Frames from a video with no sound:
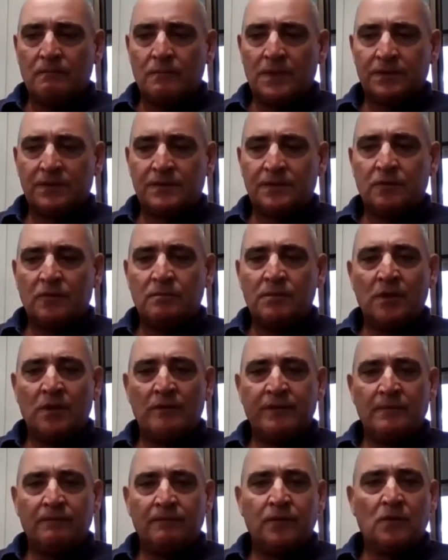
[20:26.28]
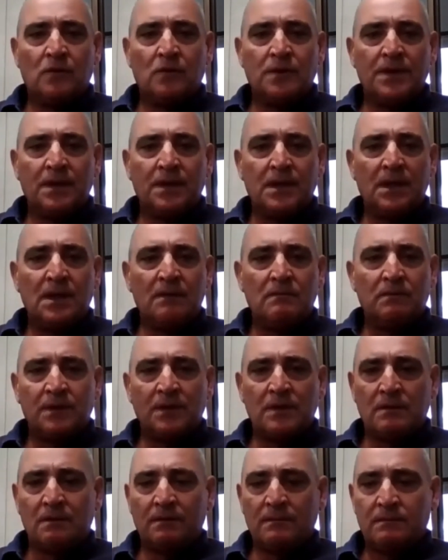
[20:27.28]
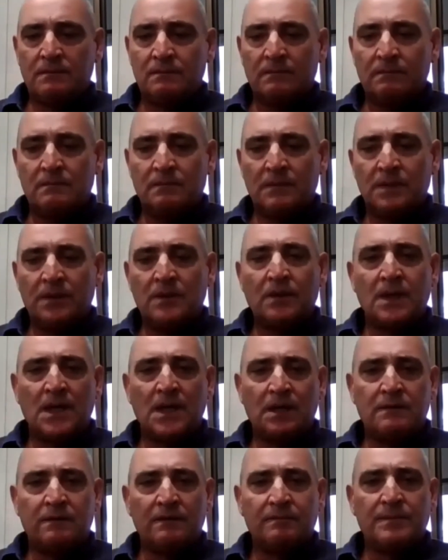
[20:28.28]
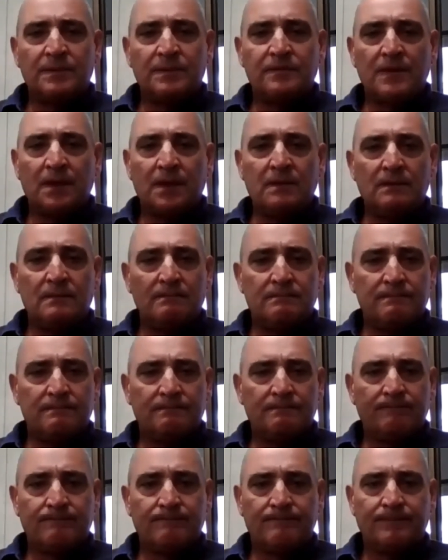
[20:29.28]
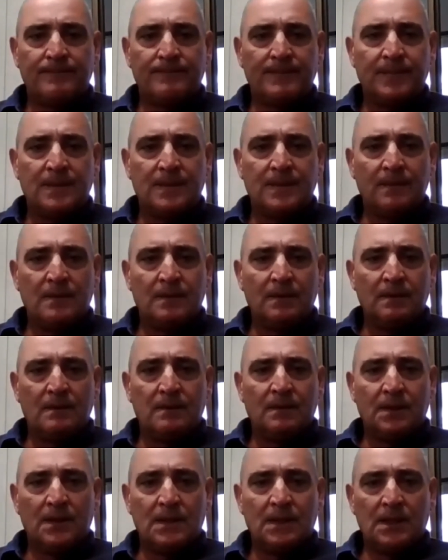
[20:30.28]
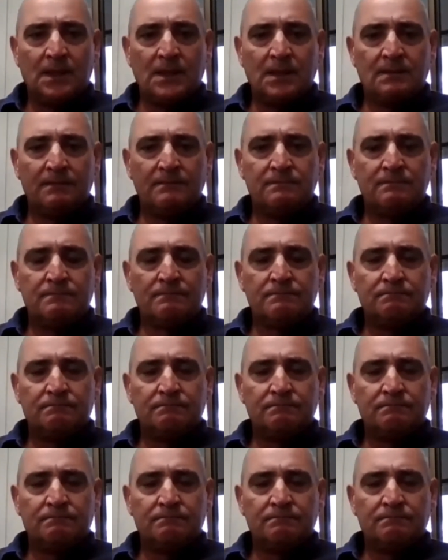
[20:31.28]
we're still moving forward there. We're not 100%. I